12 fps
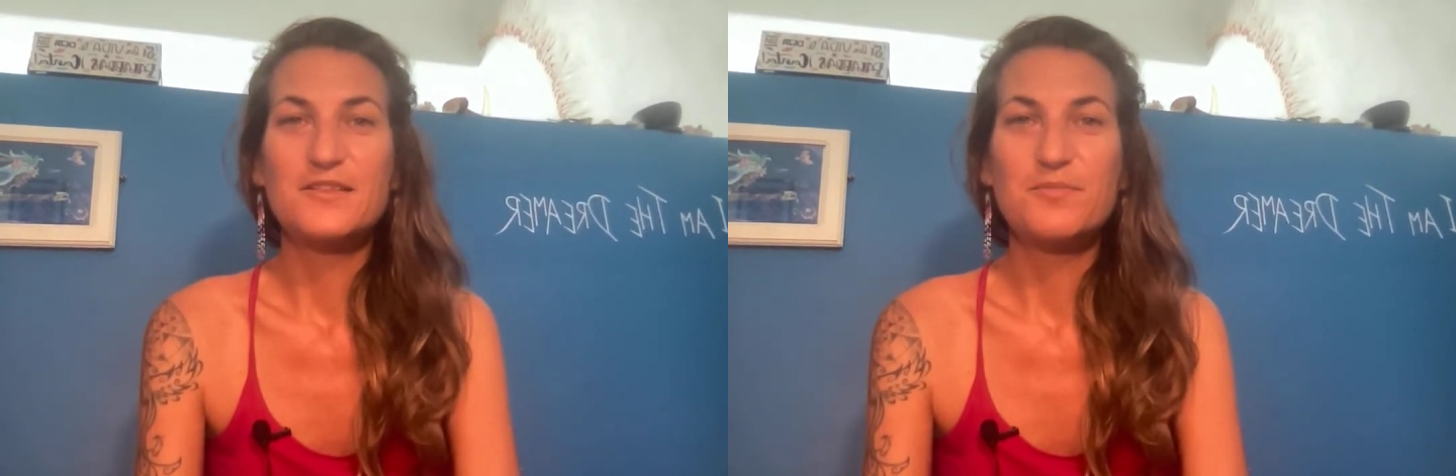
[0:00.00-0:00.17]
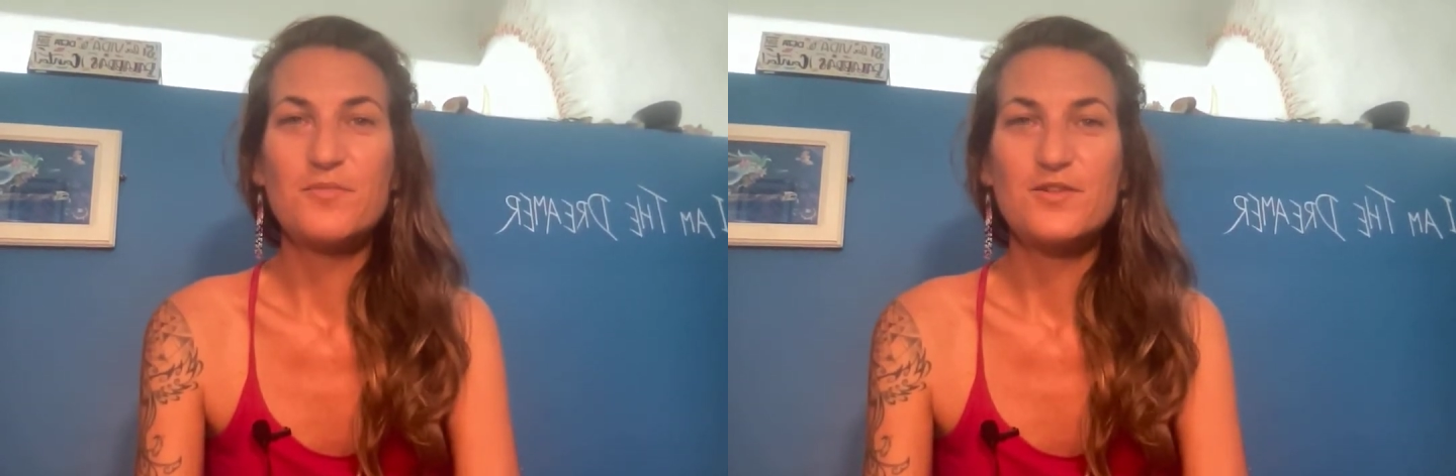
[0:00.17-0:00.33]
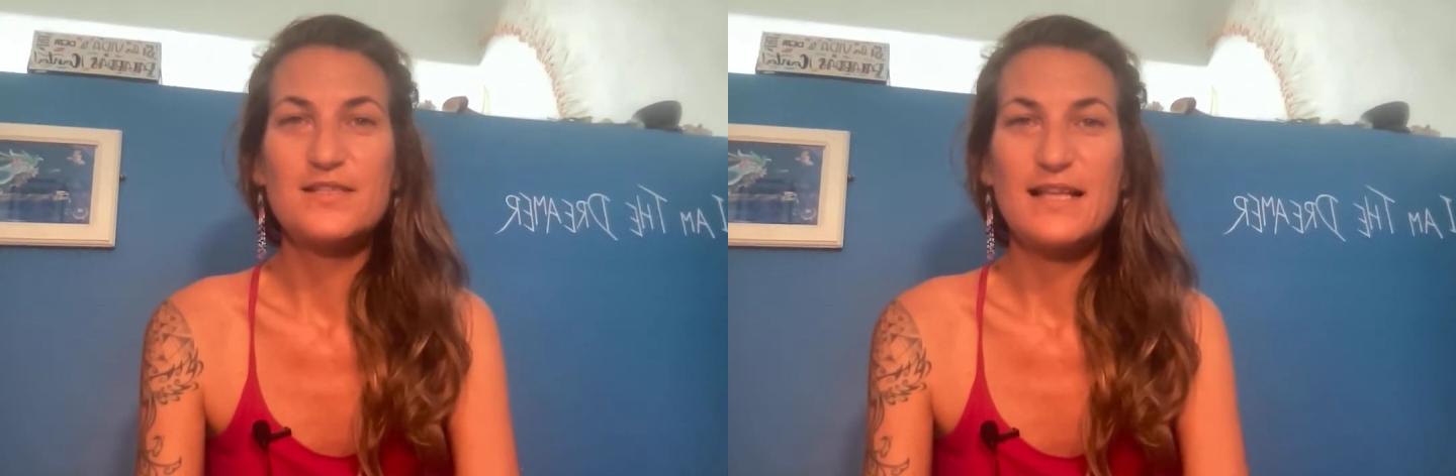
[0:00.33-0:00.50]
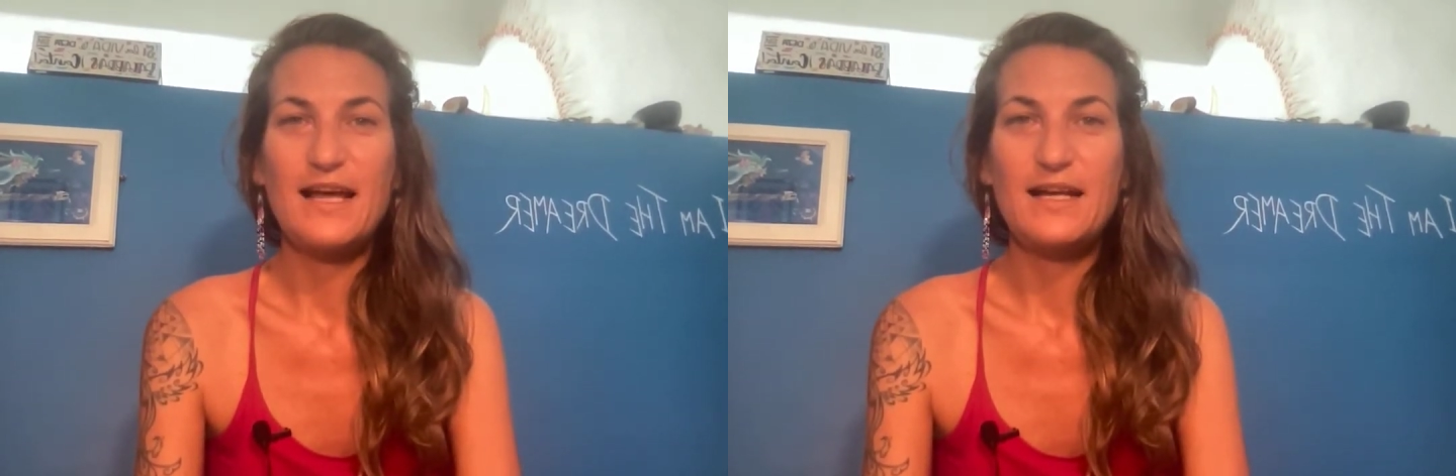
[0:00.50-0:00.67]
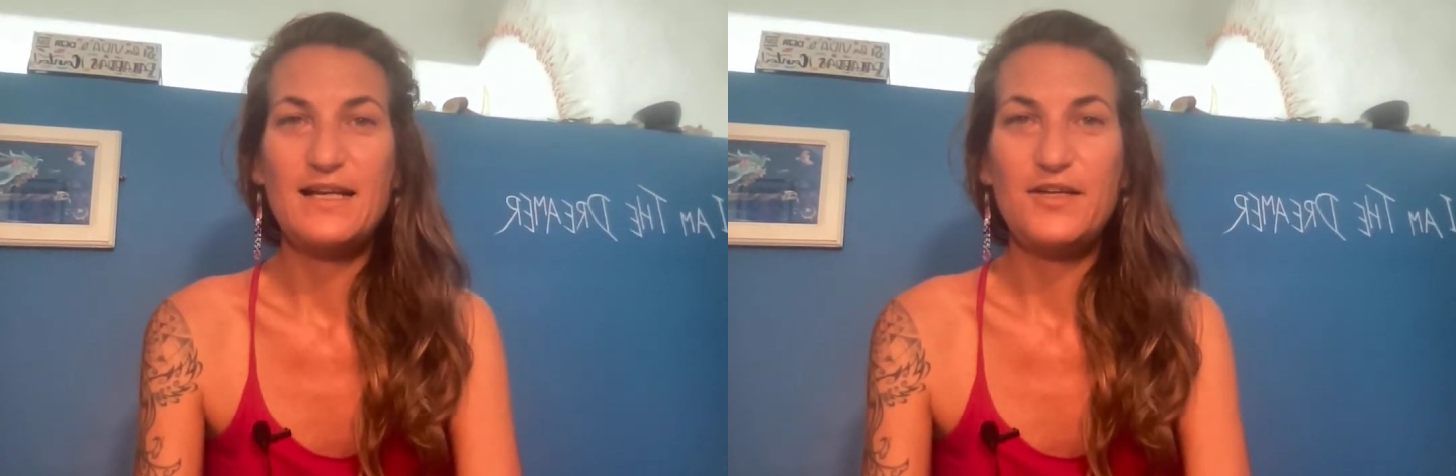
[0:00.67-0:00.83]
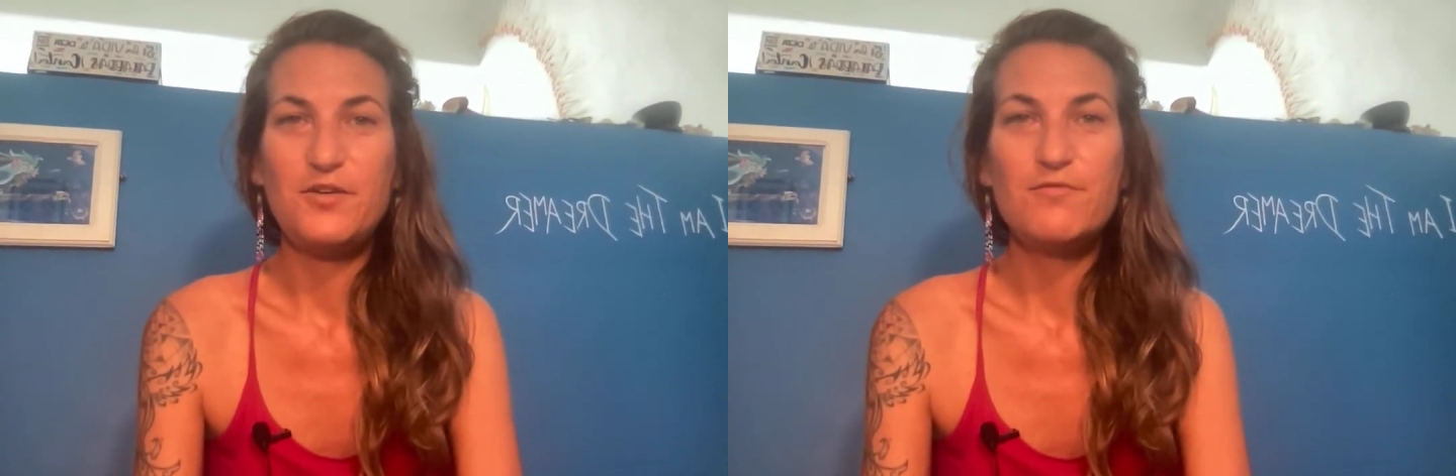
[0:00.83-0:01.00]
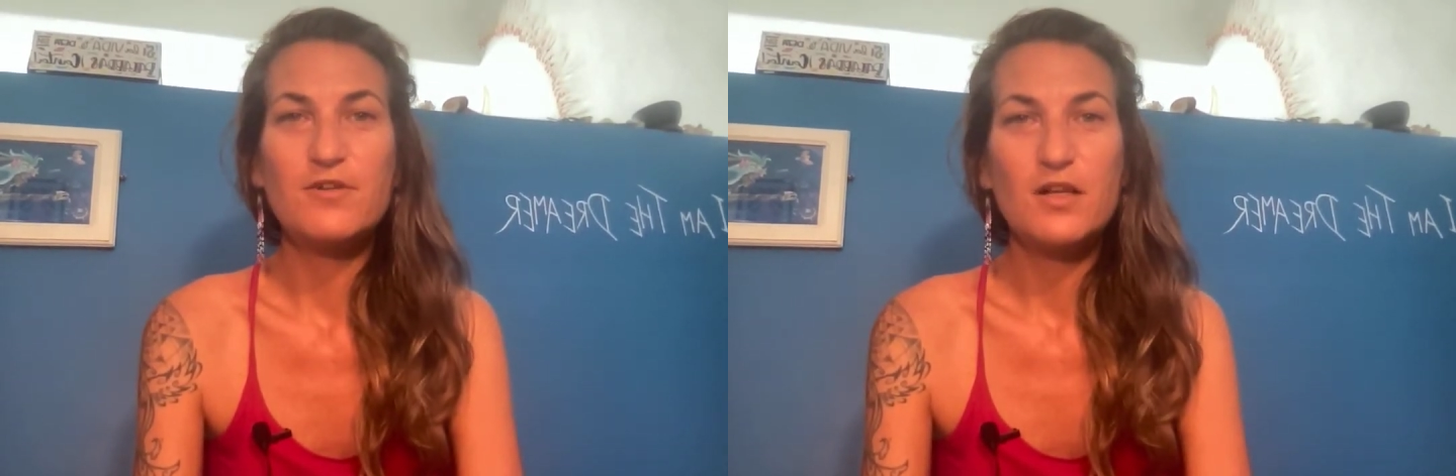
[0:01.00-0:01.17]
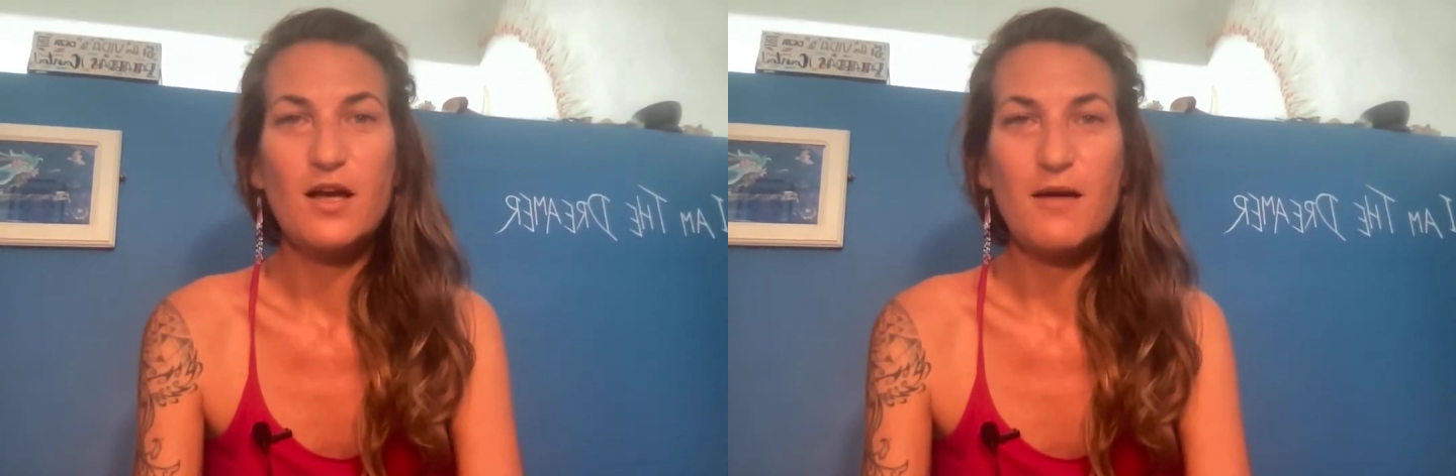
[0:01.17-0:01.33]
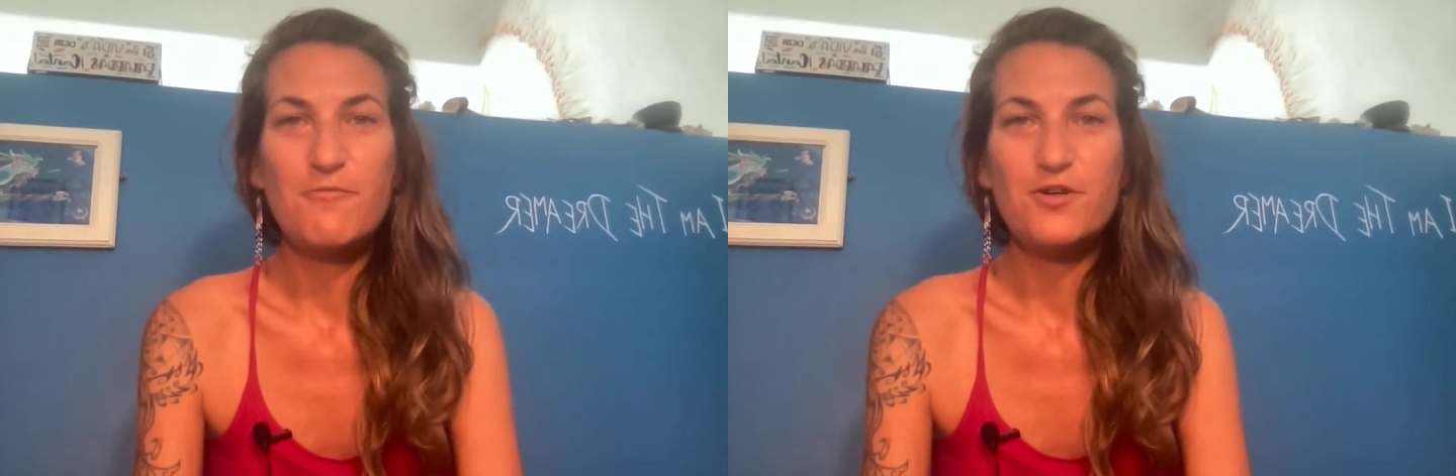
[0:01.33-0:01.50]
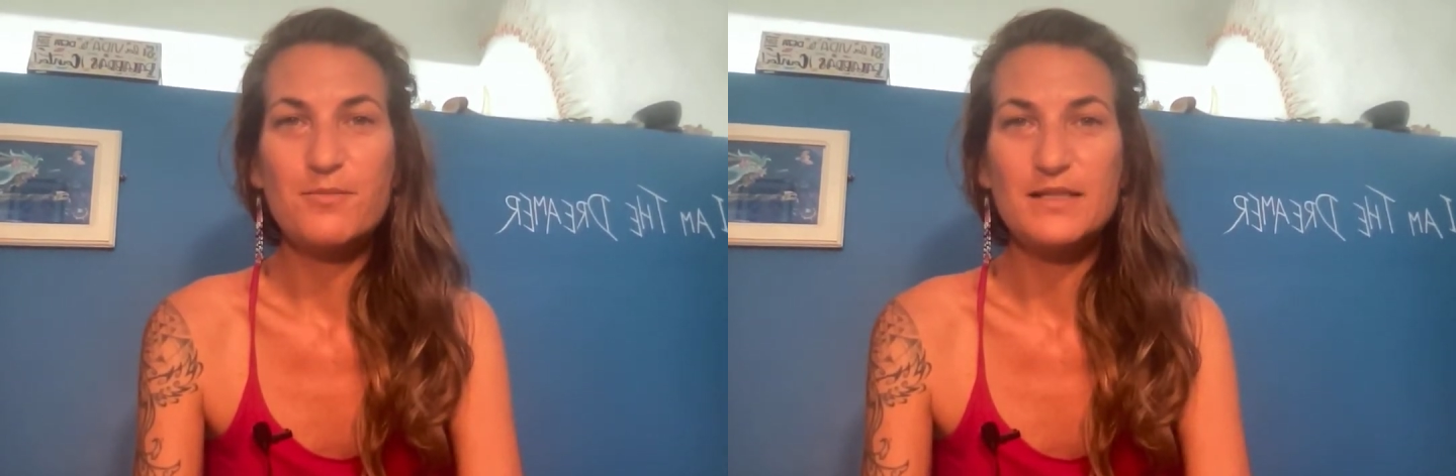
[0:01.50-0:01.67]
Most likely you will come from